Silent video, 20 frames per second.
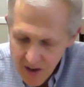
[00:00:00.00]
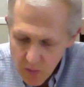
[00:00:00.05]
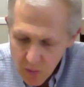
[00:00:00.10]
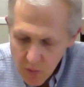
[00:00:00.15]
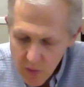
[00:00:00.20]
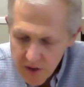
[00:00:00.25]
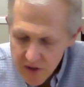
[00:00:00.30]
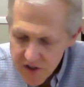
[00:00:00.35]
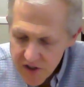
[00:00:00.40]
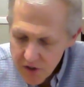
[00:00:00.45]

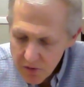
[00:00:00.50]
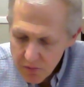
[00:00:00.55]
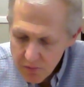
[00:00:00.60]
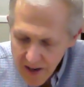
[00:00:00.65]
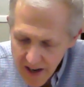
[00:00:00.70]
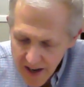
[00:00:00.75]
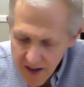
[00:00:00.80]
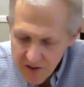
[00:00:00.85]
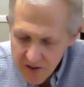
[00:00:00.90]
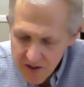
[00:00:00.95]
"We're
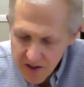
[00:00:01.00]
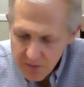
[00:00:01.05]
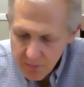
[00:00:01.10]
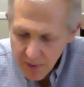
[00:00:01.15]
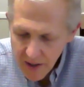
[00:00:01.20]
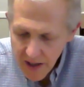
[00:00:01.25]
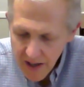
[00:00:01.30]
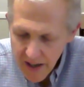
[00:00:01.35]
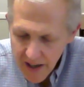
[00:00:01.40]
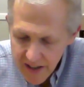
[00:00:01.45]
surrounded
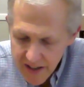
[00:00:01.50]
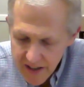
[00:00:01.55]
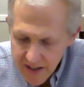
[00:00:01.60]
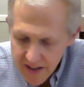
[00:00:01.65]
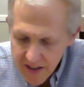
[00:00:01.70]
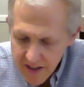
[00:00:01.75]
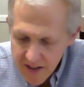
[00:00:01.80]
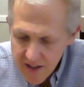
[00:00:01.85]
by